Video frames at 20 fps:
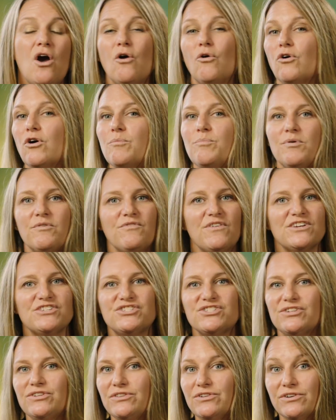or a
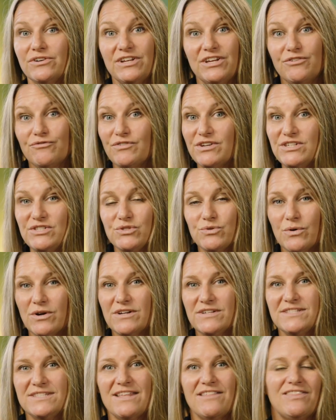professional learning
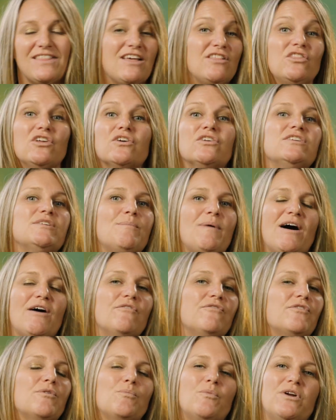resource that they learned
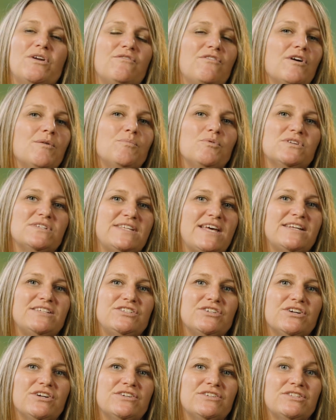about from one of our
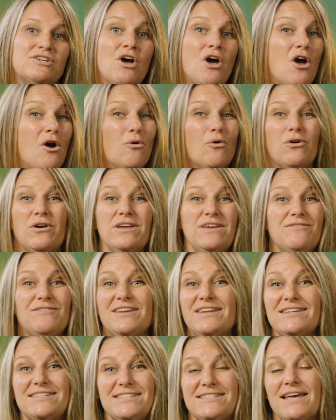presenters, or
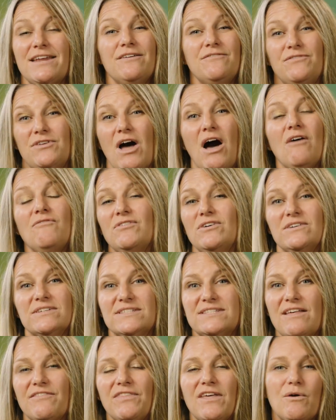even a set of novels
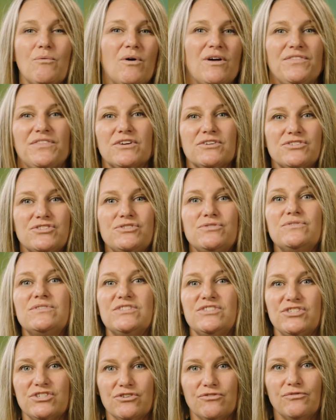that they want their
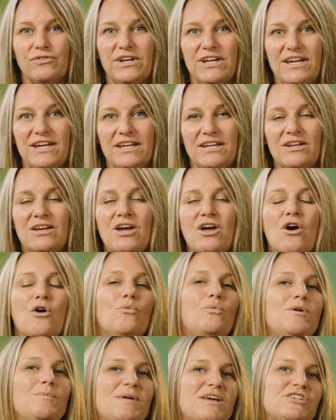students to read. need.
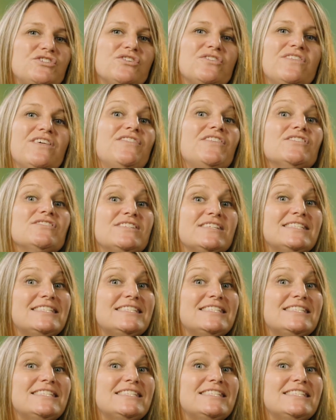We make sure that there's a